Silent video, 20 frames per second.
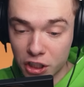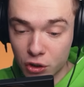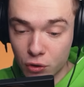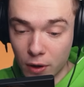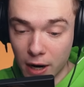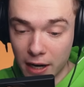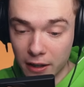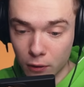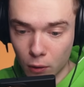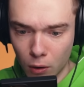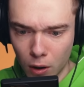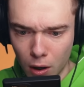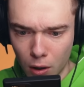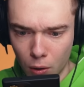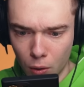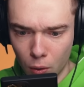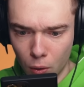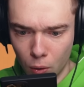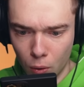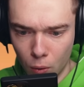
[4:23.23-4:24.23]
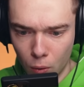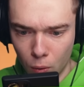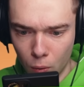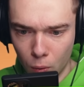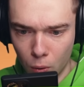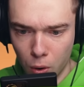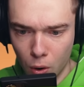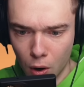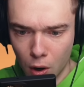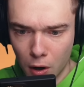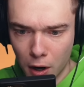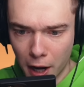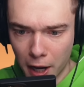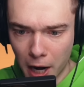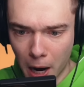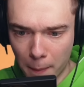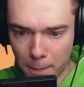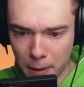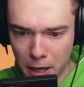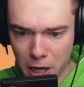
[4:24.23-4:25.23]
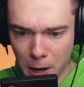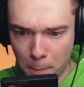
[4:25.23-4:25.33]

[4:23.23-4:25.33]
strength. Whoa. Oh, and I'm in